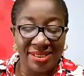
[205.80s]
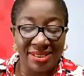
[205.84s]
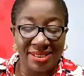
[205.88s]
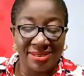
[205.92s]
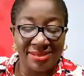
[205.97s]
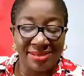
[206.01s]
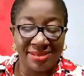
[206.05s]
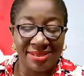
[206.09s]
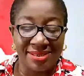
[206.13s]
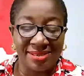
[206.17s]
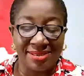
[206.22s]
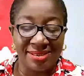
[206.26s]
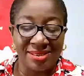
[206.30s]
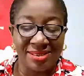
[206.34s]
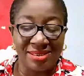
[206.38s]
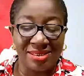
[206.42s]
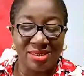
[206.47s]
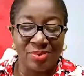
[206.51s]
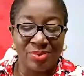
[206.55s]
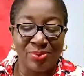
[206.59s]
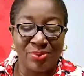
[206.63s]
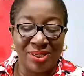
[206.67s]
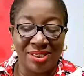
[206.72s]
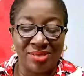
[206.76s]
the existing
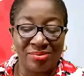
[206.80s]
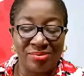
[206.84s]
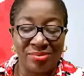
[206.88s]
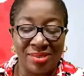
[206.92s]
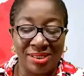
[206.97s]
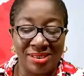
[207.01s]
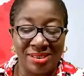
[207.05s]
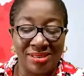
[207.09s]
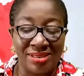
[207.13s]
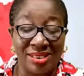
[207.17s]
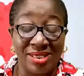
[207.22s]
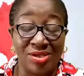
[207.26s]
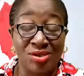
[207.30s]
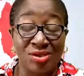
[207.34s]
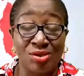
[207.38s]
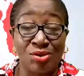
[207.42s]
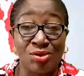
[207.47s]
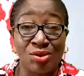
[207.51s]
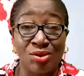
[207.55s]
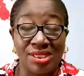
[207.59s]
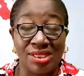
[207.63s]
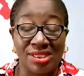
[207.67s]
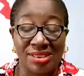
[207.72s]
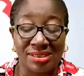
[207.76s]
departments and
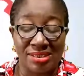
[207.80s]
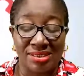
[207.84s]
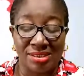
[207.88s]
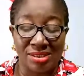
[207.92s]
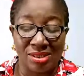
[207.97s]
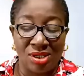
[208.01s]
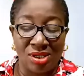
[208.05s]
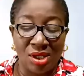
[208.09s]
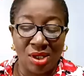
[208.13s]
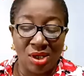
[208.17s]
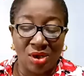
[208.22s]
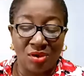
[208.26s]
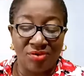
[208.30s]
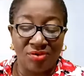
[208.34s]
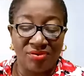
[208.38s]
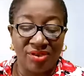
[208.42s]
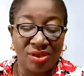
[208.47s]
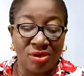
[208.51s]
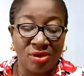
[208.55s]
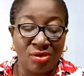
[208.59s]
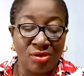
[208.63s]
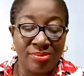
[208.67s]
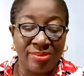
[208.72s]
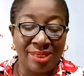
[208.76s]
units of the
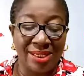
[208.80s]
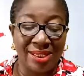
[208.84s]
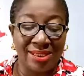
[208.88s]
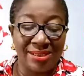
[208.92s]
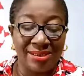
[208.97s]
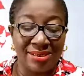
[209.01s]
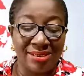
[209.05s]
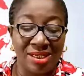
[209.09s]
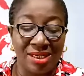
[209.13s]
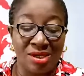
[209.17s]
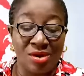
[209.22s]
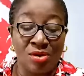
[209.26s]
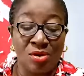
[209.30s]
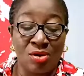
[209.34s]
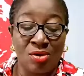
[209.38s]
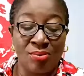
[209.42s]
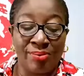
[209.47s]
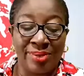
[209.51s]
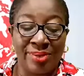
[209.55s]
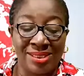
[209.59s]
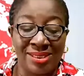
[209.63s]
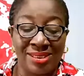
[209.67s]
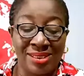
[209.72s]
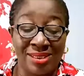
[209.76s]
command in
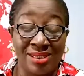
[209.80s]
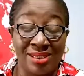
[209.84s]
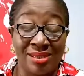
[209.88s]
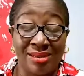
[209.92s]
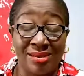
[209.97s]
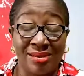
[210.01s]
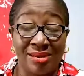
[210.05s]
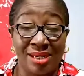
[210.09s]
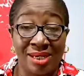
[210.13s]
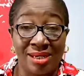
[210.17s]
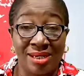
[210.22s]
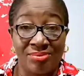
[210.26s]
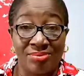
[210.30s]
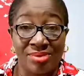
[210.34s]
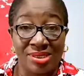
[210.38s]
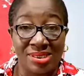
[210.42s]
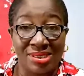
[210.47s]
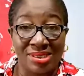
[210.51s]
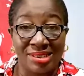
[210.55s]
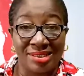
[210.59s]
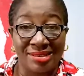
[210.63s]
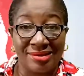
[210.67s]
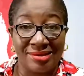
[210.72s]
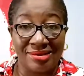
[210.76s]
combating crimes
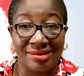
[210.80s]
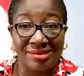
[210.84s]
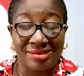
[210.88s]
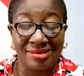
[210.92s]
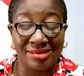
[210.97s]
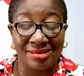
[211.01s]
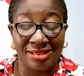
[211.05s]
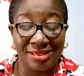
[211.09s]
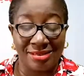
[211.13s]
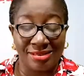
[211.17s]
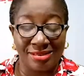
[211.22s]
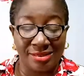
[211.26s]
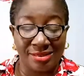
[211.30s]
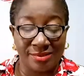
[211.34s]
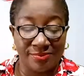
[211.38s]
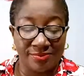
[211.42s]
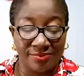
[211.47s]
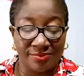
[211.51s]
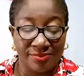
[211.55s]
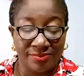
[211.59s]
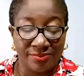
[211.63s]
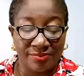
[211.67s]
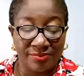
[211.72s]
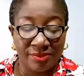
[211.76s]
in the state.
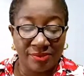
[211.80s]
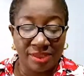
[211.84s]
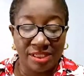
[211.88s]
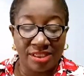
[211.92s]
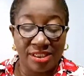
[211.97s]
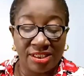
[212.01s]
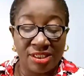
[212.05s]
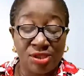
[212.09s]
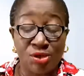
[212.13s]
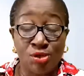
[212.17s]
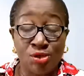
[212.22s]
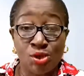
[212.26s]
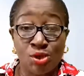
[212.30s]
The new